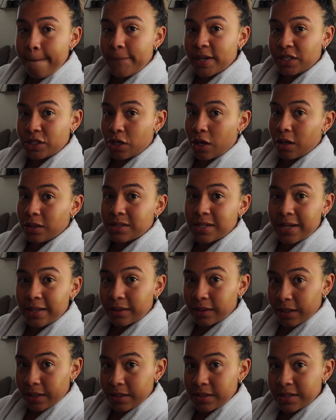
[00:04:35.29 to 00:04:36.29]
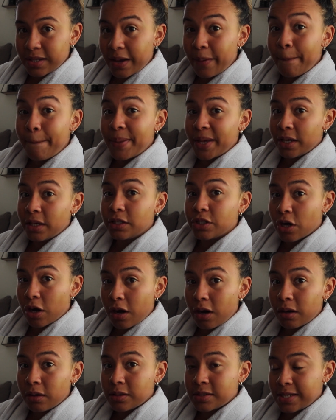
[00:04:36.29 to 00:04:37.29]
But dogs like this, like big
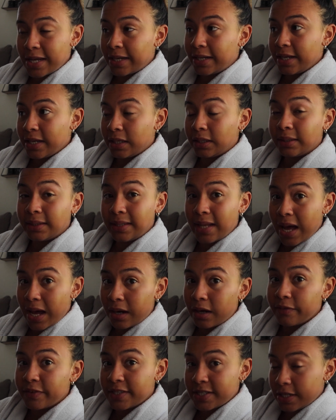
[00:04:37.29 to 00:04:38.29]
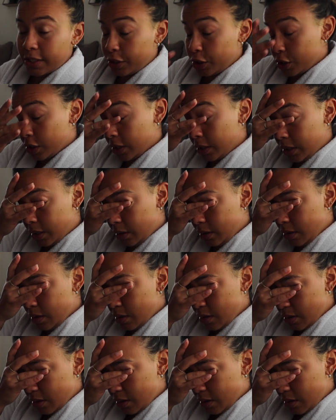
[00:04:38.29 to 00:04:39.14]
dogs that need a lot of attention,